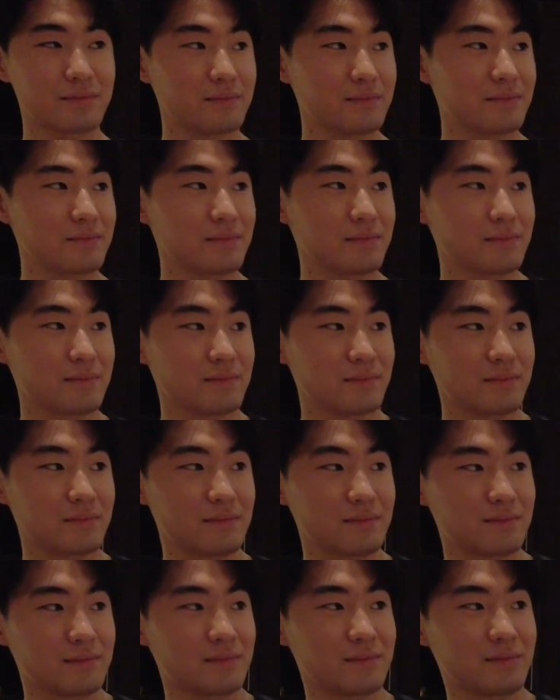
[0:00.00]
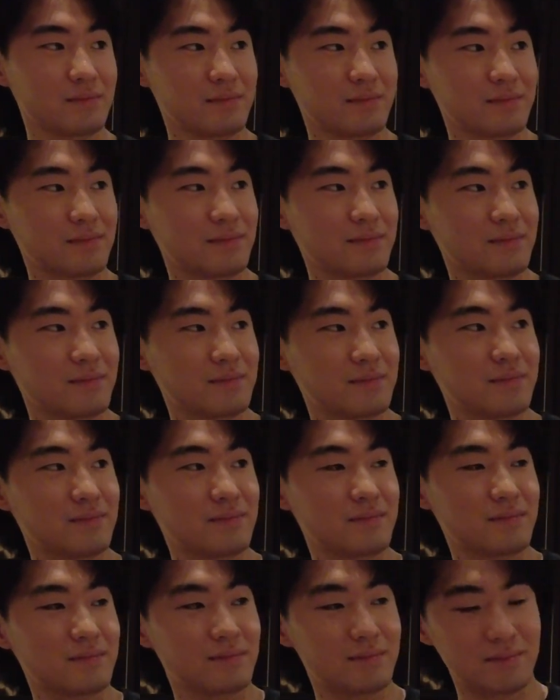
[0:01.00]

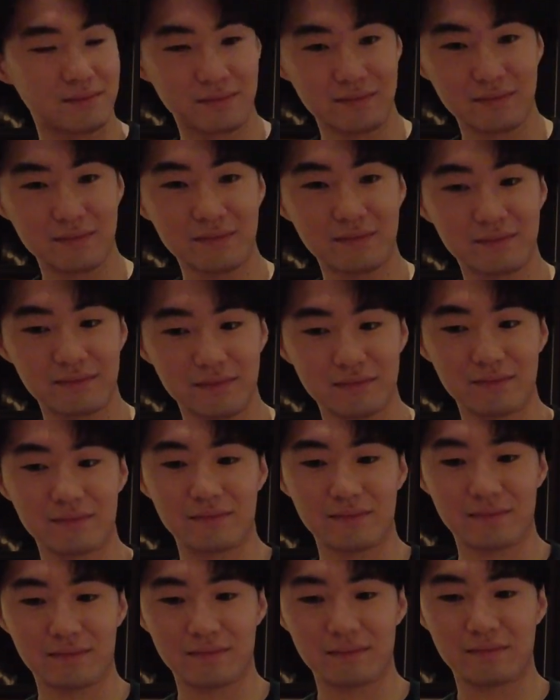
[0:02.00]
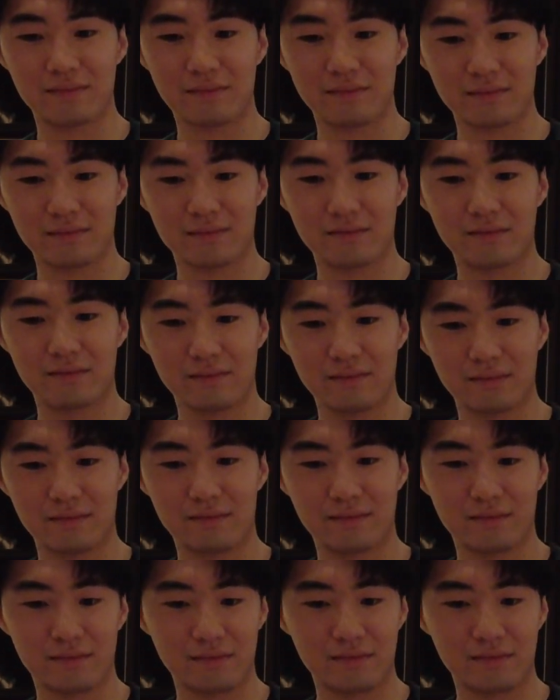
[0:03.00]
The person shown says nothing.